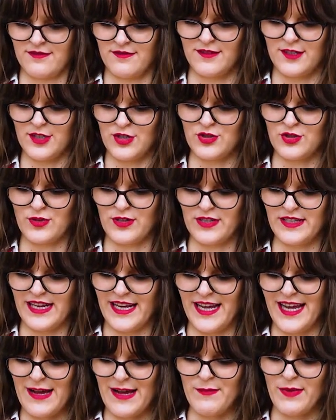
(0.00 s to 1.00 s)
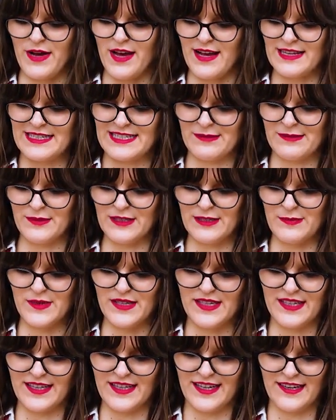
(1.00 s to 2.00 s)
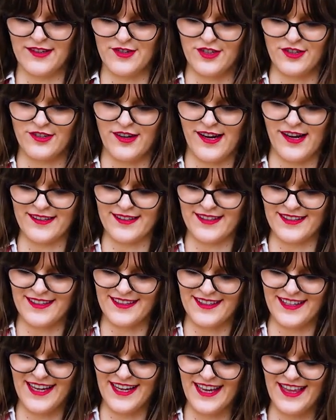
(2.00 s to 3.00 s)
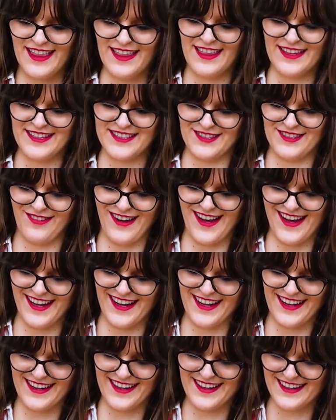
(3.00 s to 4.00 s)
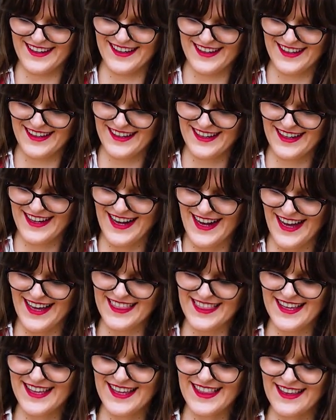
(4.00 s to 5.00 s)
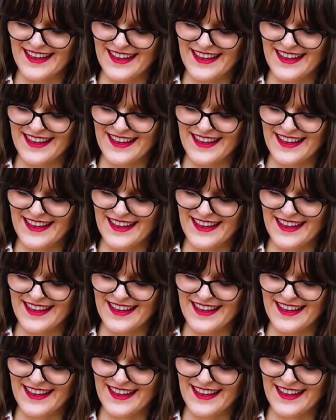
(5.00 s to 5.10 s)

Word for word: the shortening can't possibly be integrated this way. I think